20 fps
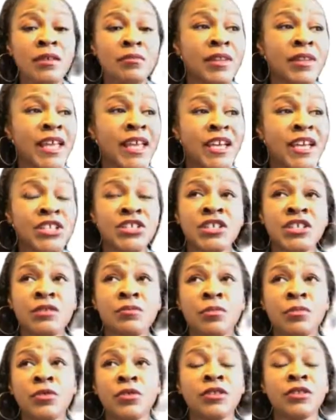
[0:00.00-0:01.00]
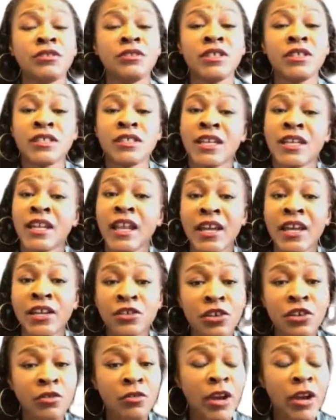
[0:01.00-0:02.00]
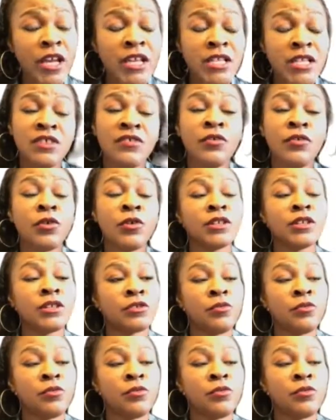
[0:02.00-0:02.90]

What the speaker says: a black sheep or looked at like you're crazy for a little